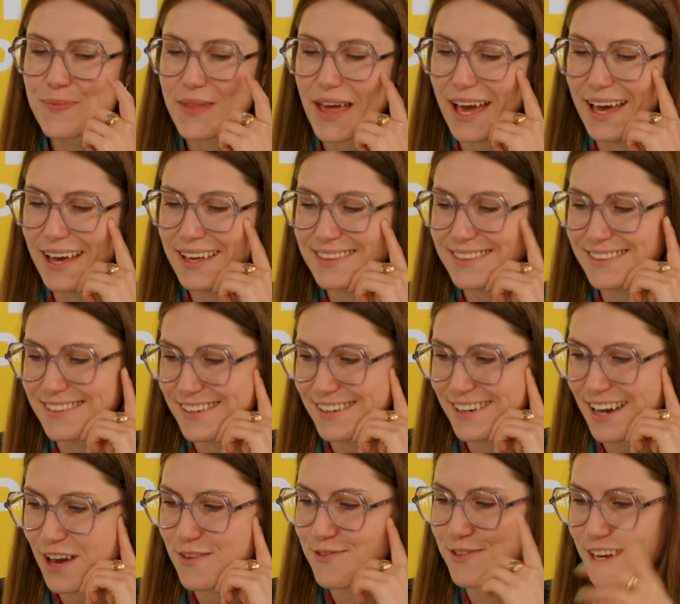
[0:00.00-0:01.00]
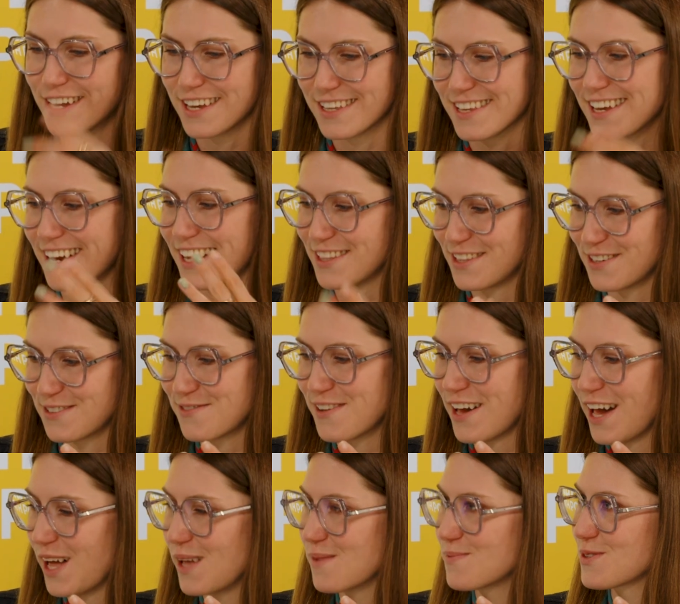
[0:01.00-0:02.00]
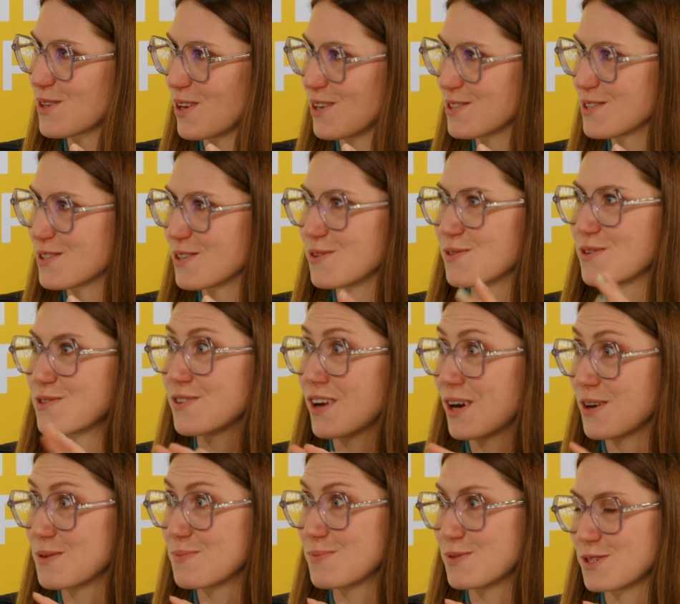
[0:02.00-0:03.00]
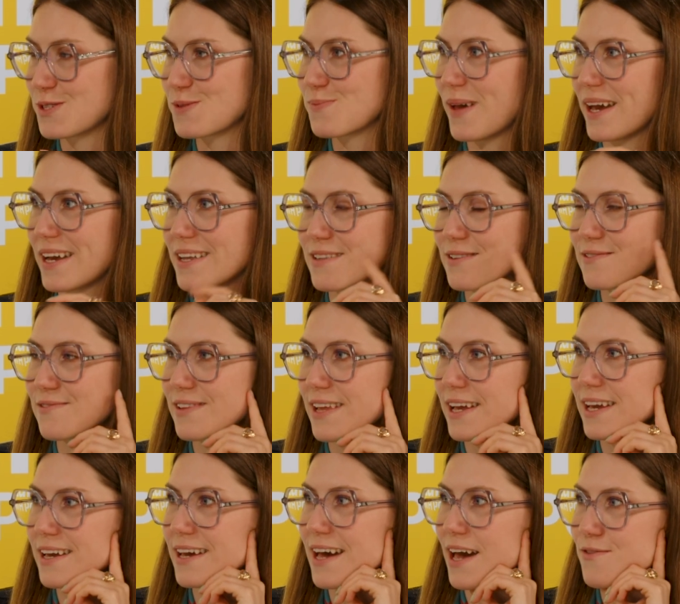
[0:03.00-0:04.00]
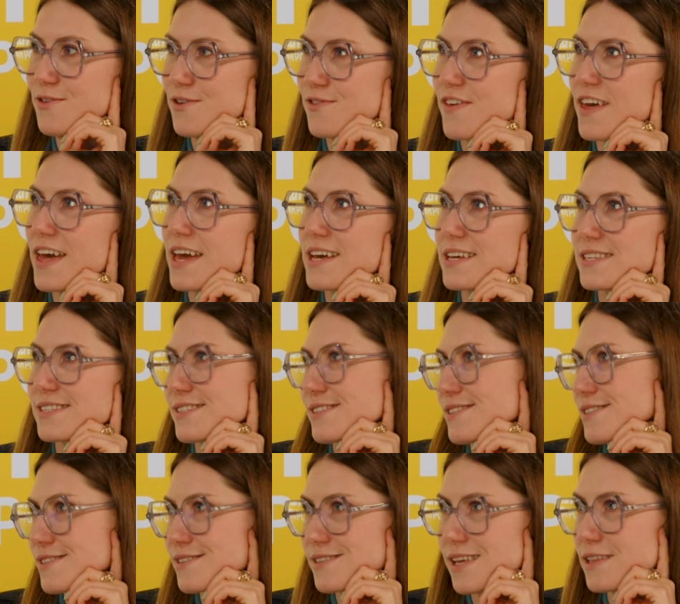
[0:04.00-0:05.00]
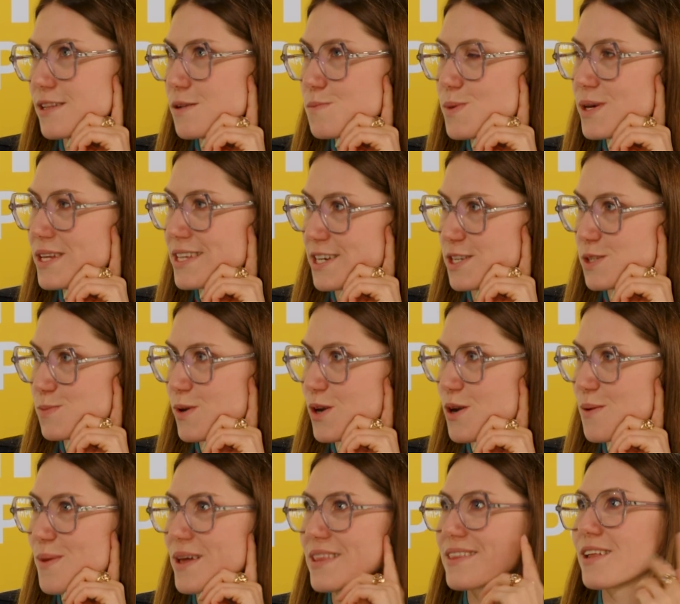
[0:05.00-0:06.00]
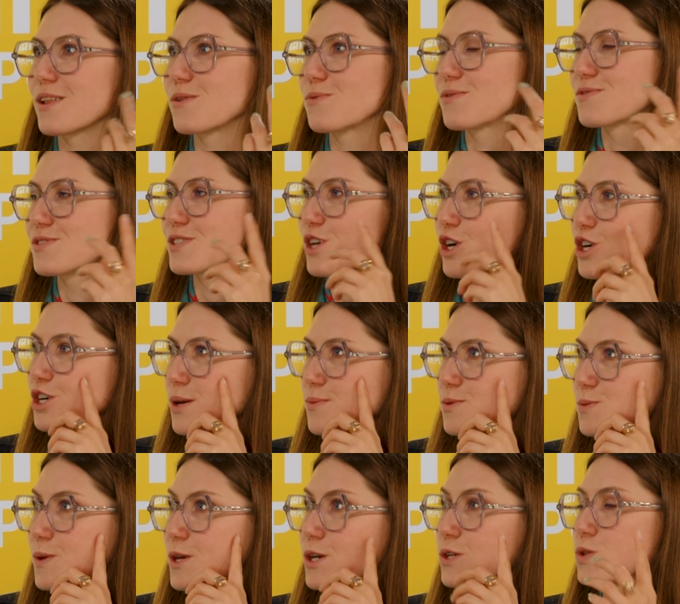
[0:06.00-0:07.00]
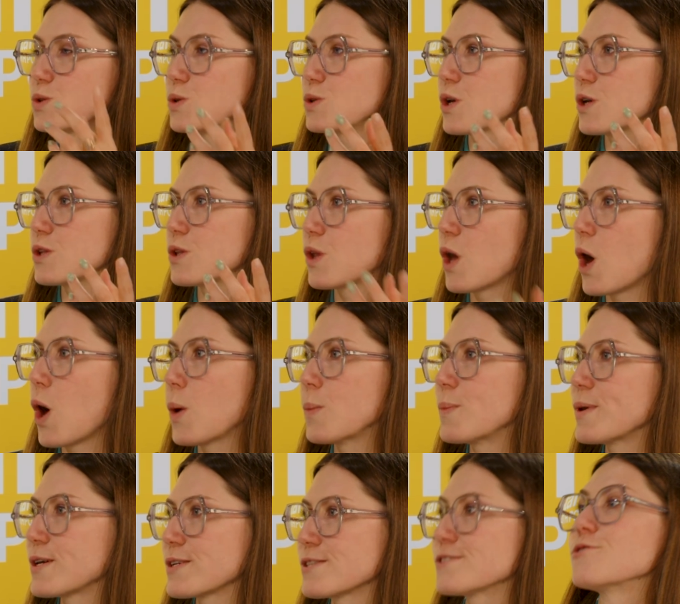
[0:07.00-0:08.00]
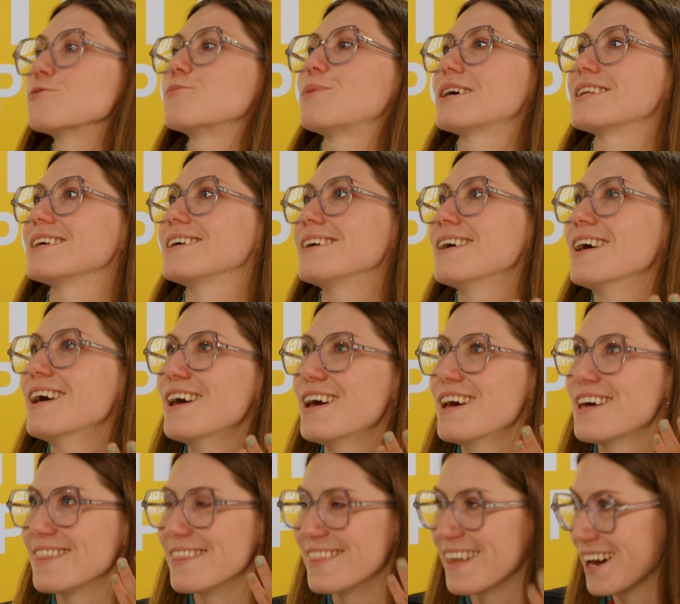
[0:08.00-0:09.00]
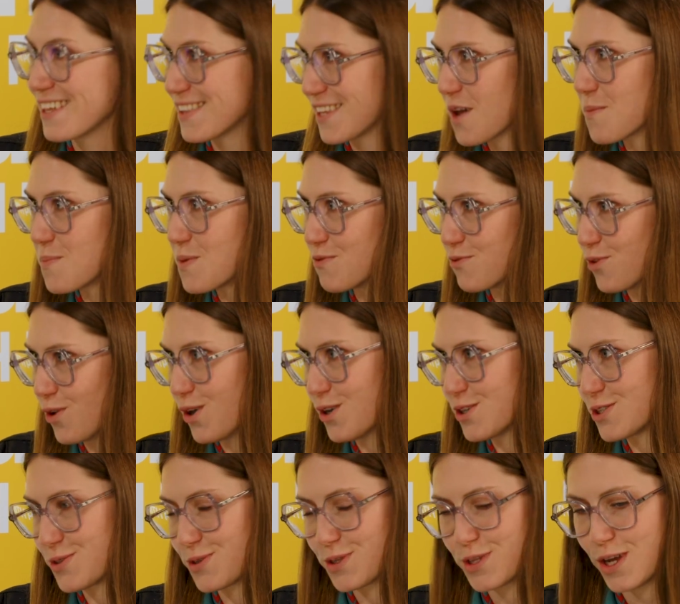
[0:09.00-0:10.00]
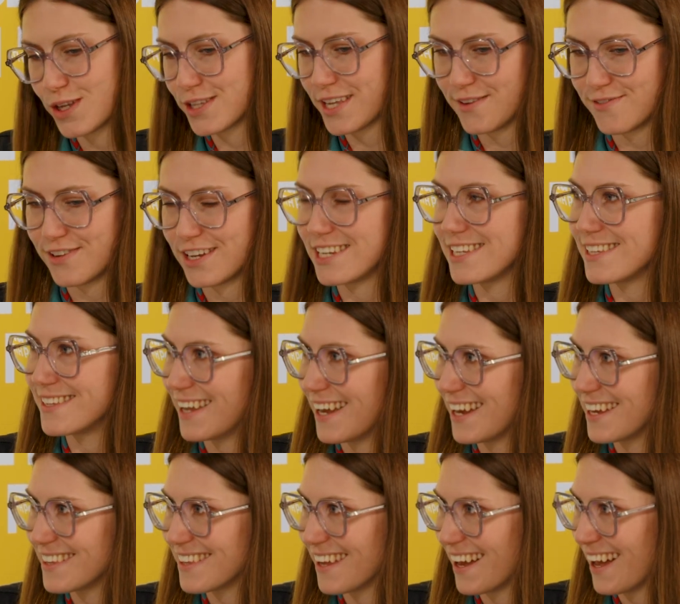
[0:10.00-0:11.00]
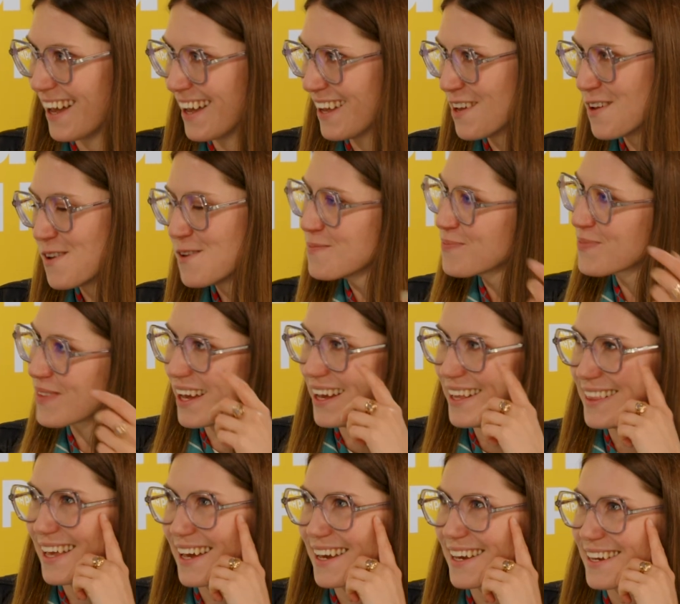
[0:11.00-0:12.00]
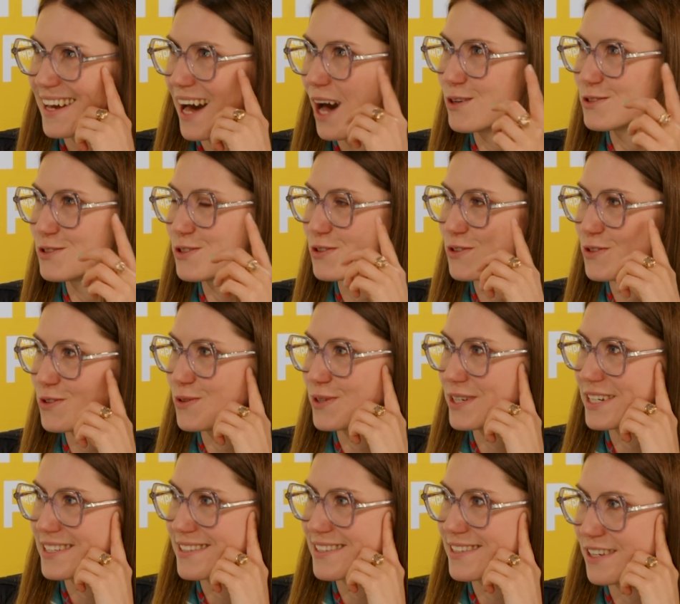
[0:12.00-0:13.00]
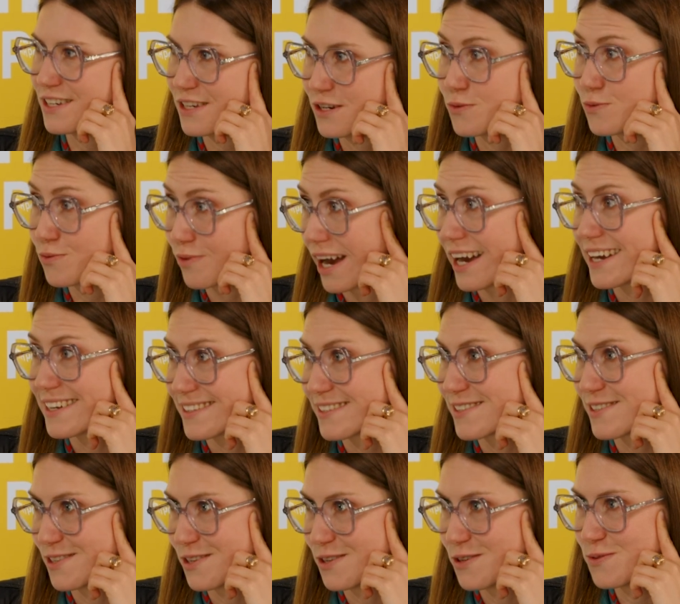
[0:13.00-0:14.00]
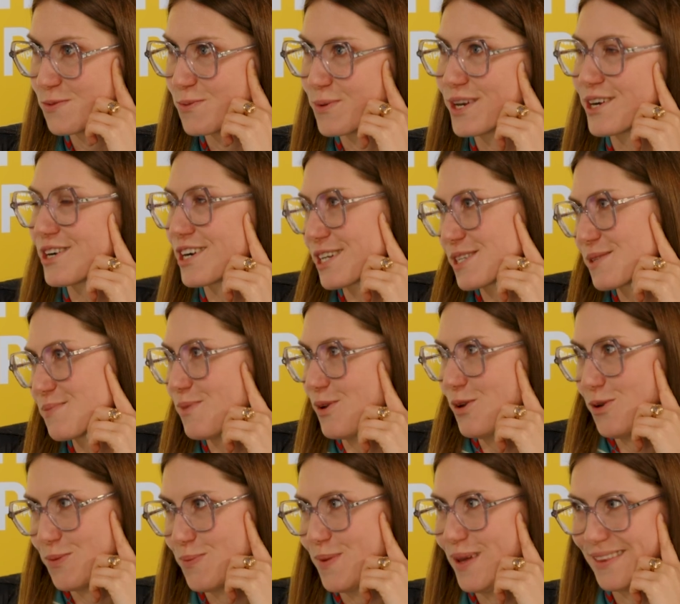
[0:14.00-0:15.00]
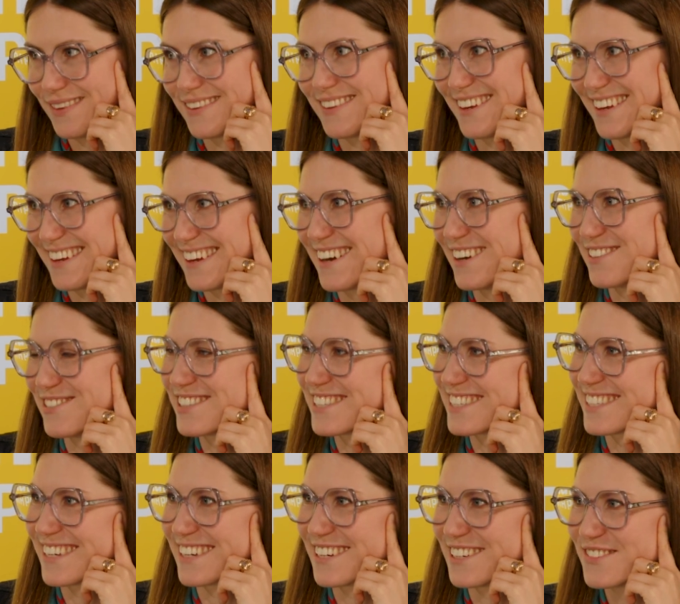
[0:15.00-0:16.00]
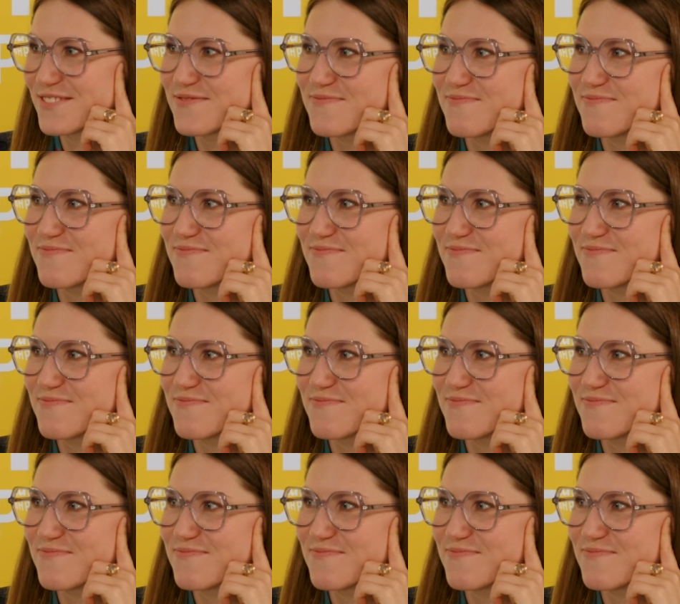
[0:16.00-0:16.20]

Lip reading: And I think it kind of helps also with our perspective. Like, everything is a little bit experimental with startups because you don't know, because nobody done that before. So you don't have any data like how to do it right. So we are experimenting, I would say.